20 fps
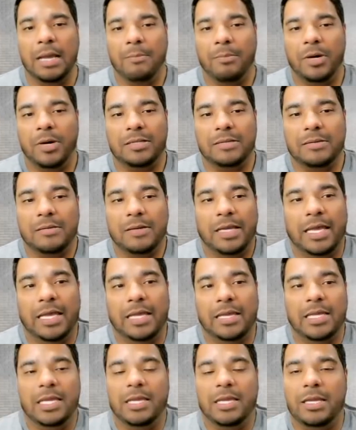But
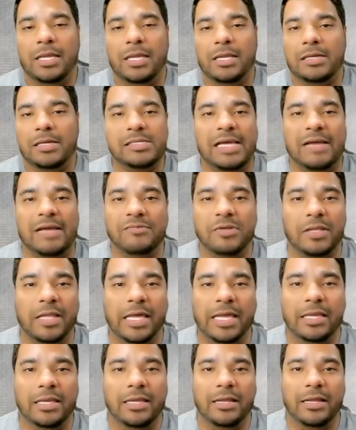hey, he, he doesn't have to
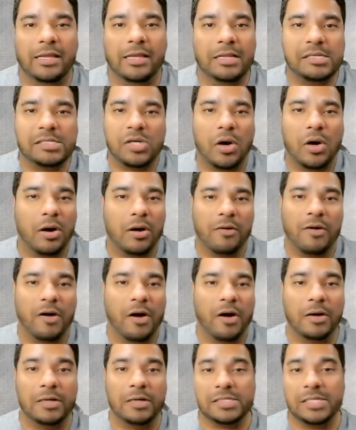like it in his heart of
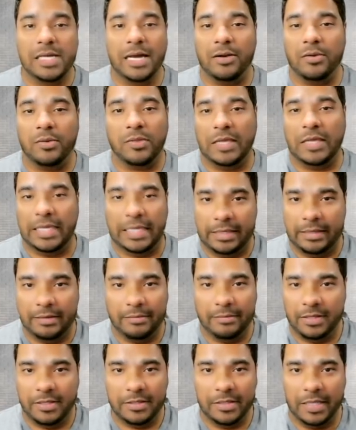hearts. I don't think he,
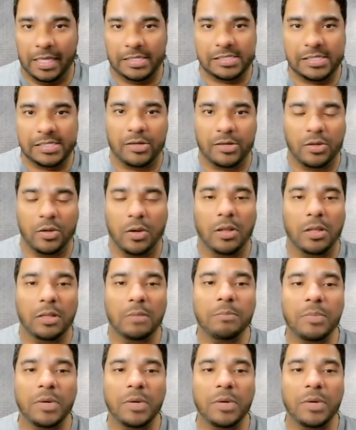he likes it at all.